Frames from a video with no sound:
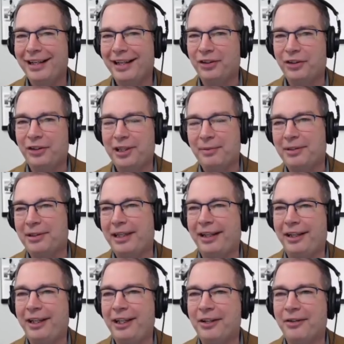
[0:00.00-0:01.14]
and she seems to
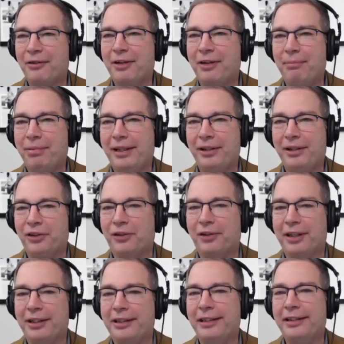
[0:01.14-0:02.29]
take, you know, great pleasure
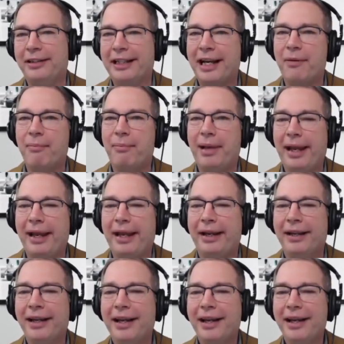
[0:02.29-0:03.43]
in dealing out
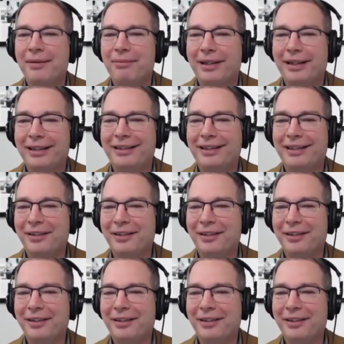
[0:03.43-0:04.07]
pain. But